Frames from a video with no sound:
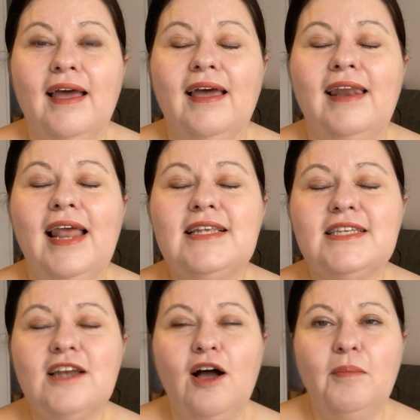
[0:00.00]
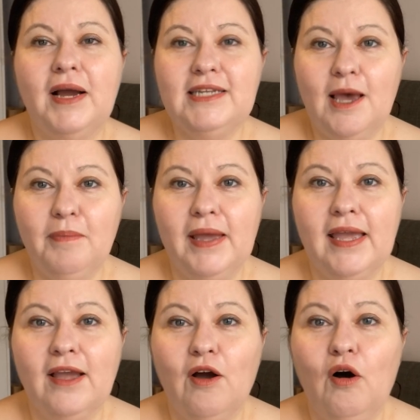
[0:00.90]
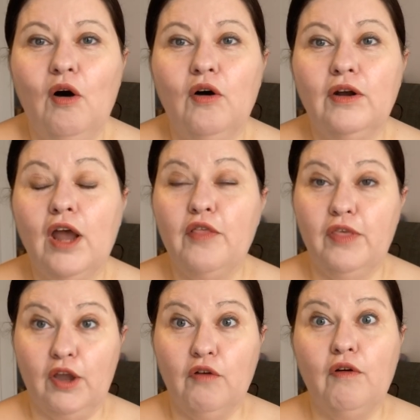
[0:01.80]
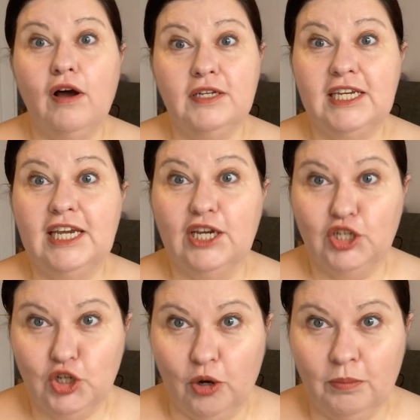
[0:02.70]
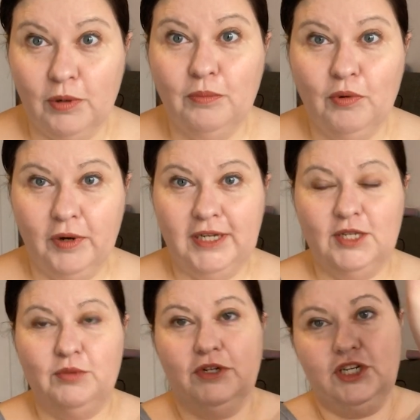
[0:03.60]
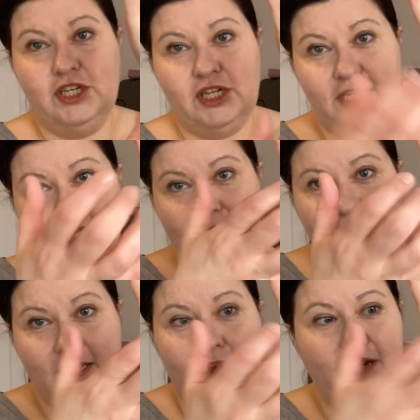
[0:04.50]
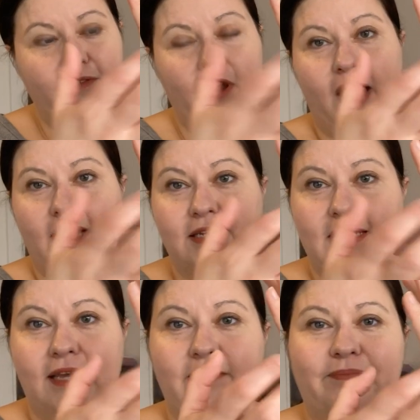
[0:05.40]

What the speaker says: Let's start by tapping on the karate chop point, which is just this side of your hand here.